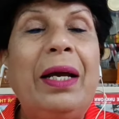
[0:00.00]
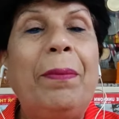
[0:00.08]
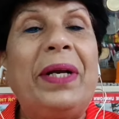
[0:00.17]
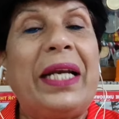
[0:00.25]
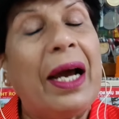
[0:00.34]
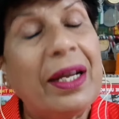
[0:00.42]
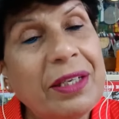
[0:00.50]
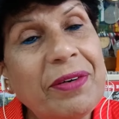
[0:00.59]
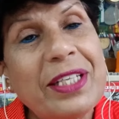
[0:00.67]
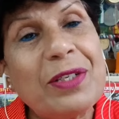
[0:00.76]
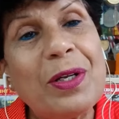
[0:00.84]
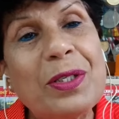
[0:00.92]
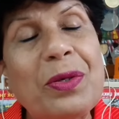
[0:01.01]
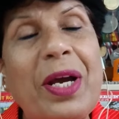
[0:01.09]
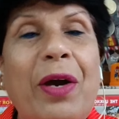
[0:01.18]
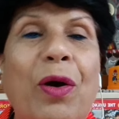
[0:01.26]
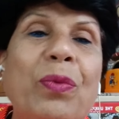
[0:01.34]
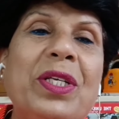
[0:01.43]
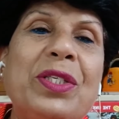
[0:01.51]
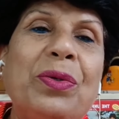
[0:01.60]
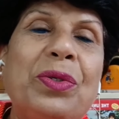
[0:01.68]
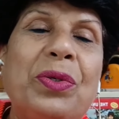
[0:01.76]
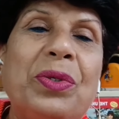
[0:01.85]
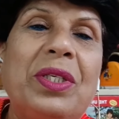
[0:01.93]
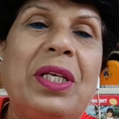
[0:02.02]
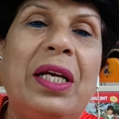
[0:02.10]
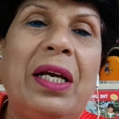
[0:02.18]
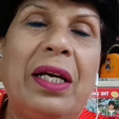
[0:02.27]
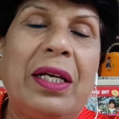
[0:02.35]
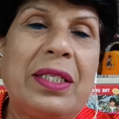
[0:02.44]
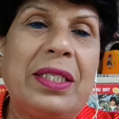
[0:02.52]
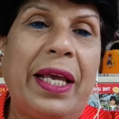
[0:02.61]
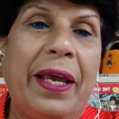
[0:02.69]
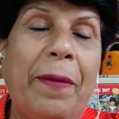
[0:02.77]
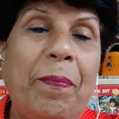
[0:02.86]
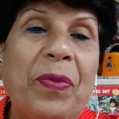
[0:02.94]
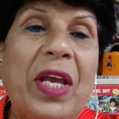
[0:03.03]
But otherwise also, I always used to say